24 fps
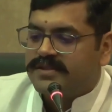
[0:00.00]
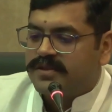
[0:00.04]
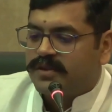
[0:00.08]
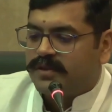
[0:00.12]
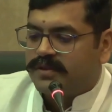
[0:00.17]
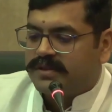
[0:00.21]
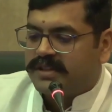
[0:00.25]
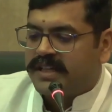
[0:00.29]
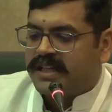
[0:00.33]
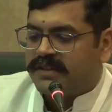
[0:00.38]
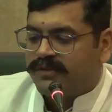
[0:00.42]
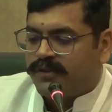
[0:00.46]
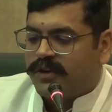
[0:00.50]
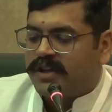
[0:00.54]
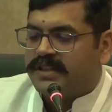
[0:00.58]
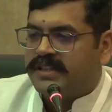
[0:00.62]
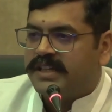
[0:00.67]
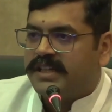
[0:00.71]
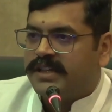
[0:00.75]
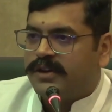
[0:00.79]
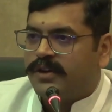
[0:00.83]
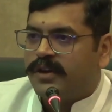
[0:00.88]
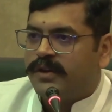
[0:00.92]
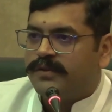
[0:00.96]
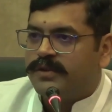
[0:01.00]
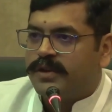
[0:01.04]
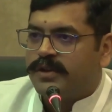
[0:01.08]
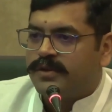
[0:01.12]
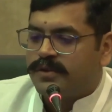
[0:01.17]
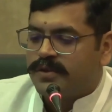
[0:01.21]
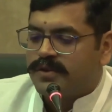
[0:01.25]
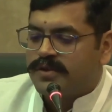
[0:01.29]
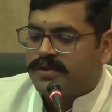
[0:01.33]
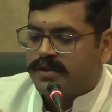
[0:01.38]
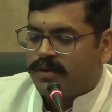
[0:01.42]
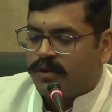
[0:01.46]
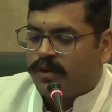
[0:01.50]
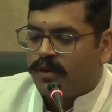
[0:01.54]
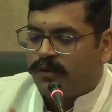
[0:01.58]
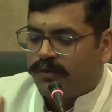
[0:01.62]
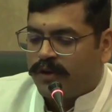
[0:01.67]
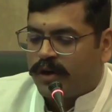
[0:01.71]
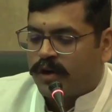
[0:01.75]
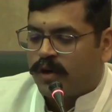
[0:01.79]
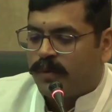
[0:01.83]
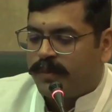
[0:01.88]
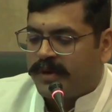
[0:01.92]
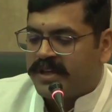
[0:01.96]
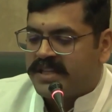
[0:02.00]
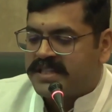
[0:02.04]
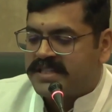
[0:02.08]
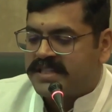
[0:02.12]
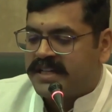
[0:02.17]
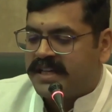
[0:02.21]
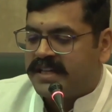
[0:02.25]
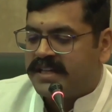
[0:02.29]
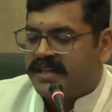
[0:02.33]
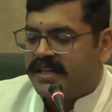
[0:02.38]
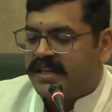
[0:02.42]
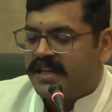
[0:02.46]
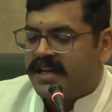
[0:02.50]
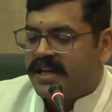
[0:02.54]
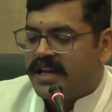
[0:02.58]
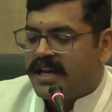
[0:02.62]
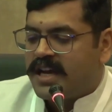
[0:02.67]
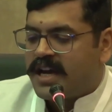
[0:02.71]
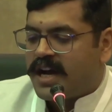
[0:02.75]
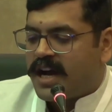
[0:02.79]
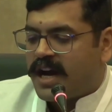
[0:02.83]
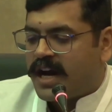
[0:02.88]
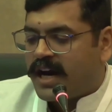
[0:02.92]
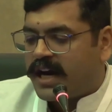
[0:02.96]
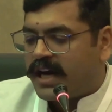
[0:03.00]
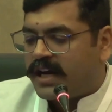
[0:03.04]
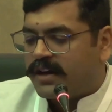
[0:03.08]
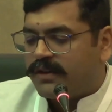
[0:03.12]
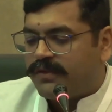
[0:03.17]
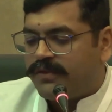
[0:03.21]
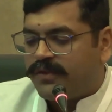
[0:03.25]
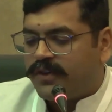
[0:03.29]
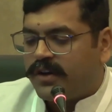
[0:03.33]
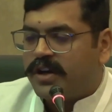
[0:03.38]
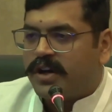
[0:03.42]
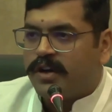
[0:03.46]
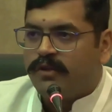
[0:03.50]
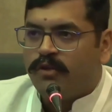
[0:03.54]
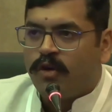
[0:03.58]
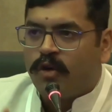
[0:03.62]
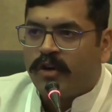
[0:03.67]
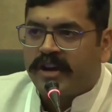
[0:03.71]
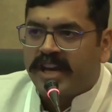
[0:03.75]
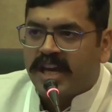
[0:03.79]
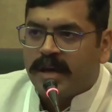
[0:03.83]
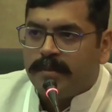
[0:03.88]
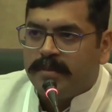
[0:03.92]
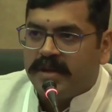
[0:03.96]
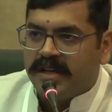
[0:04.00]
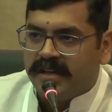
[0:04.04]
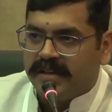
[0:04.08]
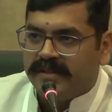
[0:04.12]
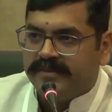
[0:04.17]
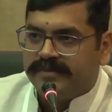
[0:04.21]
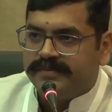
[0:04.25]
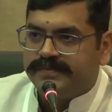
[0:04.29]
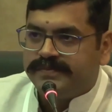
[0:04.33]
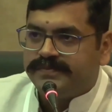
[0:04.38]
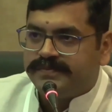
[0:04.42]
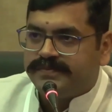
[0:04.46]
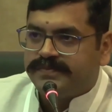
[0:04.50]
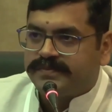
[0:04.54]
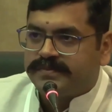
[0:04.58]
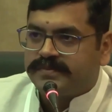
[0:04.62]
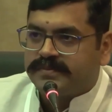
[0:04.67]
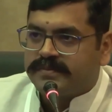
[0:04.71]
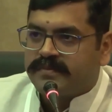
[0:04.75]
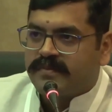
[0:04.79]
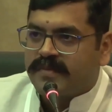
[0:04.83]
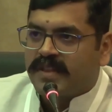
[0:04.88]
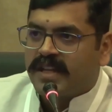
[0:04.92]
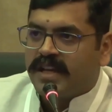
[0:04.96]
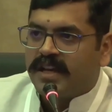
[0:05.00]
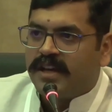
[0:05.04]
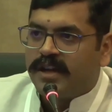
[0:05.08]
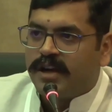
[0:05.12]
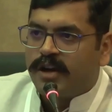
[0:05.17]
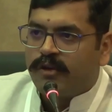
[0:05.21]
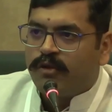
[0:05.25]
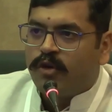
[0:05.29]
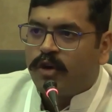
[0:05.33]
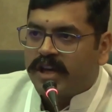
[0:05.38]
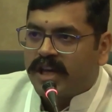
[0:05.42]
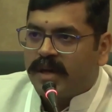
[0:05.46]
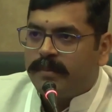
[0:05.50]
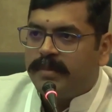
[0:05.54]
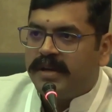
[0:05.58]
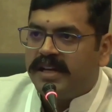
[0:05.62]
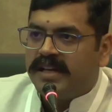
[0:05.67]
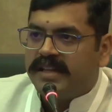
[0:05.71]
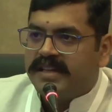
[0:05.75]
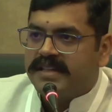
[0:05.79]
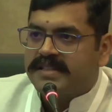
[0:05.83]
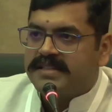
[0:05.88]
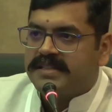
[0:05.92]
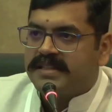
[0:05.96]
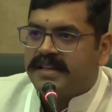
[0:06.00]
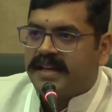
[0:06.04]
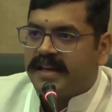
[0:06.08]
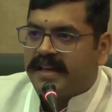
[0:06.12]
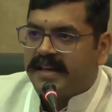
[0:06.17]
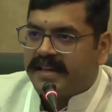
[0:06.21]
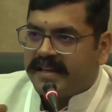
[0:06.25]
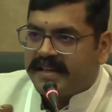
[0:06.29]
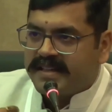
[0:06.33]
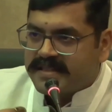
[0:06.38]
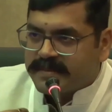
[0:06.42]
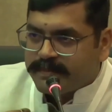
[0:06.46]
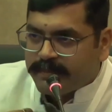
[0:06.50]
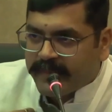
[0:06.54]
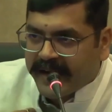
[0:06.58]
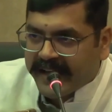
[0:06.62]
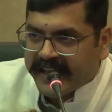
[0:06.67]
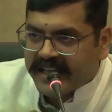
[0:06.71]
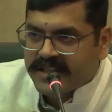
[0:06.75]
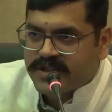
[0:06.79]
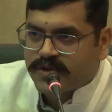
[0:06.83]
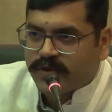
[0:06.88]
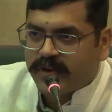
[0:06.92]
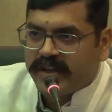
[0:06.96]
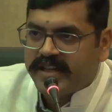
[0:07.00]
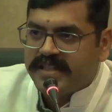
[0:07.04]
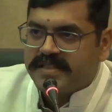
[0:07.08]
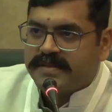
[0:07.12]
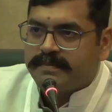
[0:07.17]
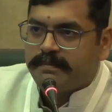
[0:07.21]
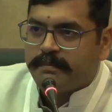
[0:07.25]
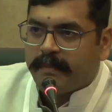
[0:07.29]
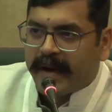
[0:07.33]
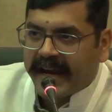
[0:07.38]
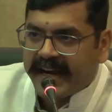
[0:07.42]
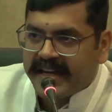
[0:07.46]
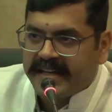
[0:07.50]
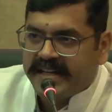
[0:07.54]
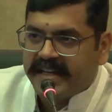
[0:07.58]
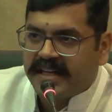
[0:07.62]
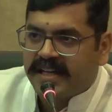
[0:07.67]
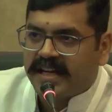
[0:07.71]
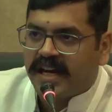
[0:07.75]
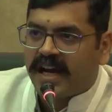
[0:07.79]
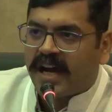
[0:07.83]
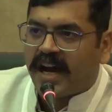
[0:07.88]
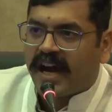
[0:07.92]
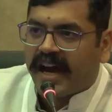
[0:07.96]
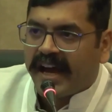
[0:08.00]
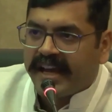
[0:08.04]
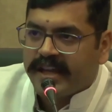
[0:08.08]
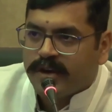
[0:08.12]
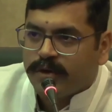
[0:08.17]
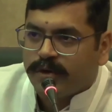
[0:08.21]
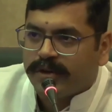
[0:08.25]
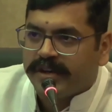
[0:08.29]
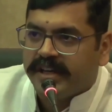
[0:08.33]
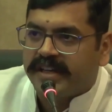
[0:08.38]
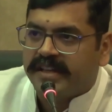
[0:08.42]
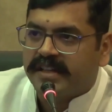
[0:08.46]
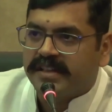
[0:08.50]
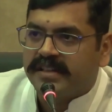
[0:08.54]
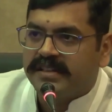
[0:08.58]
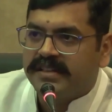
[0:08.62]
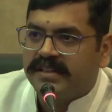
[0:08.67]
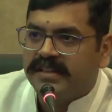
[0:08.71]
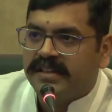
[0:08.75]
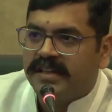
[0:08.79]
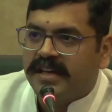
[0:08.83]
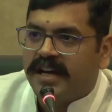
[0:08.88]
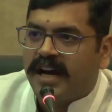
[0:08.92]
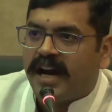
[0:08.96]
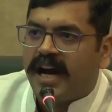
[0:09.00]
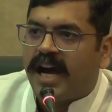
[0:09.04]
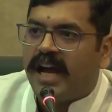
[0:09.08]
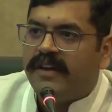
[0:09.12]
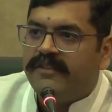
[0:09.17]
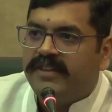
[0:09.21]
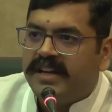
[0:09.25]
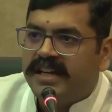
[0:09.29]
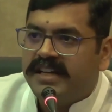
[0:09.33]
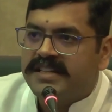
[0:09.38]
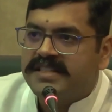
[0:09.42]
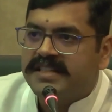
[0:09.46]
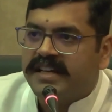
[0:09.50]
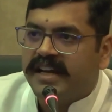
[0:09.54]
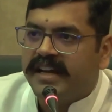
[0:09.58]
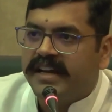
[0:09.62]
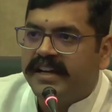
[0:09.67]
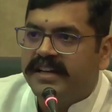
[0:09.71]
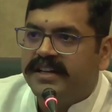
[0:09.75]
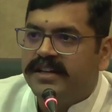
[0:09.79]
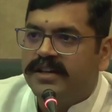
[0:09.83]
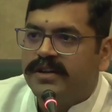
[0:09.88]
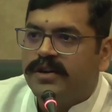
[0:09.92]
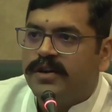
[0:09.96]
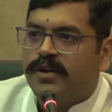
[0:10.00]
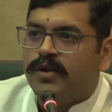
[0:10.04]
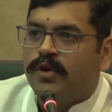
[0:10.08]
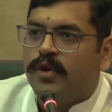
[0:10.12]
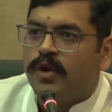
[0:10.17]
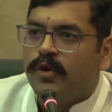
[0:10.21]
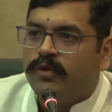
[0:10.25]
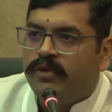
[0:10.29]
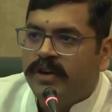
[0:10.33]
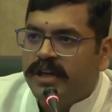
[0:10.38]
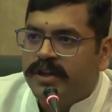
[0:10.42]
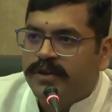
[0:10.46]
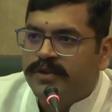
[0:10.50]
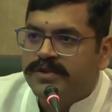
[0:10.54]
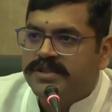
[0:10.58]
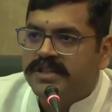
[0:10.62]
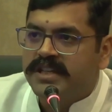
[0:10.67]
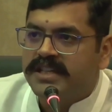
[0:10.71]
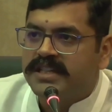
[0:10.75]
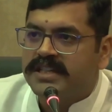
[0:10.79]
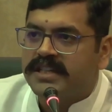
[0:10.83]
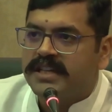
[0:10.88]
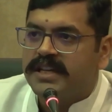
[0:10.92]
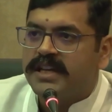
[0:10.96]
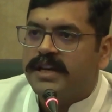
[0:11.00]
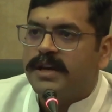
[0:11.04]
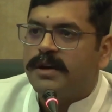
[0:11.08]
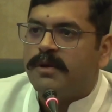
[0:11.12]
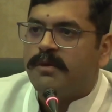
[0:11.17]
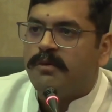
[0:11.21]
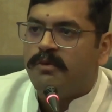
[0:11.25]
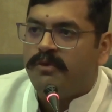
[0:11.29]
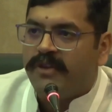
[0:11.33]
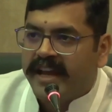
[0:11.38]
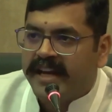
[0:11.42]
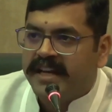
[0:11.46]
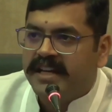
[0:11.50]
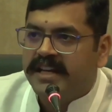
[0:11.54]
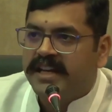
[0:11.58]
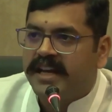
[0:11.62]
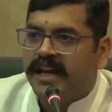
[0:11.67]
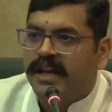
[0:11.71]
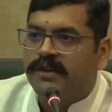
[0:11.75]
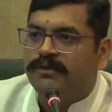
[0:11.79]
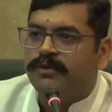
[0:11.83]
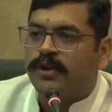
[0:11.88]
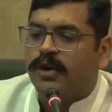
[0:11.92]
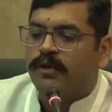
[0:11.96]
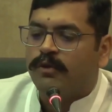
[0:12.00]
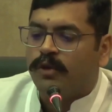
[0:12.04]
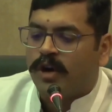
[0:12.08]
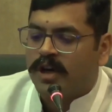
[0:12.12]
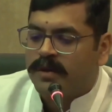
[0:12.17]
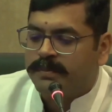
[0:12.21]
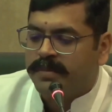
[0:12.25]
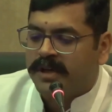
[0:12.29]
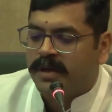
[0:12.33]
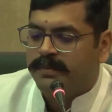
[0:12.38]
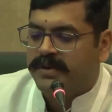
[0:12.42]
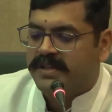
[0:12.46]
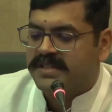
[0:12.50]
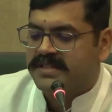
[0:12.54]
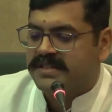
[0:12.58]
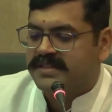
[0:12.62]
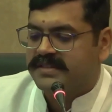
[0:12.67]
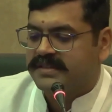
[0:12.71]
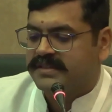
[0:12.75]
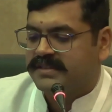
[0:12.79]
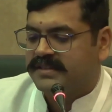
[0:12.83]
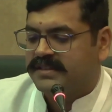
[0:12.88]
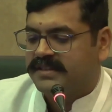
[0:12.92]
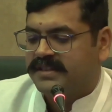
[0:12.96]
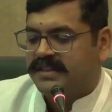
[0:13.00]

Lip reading: So for that you have to use O for open standard, R for revocable. Revocable is, it's my choice, my data, I own it. I will decide who will use it, when, and for what purpose.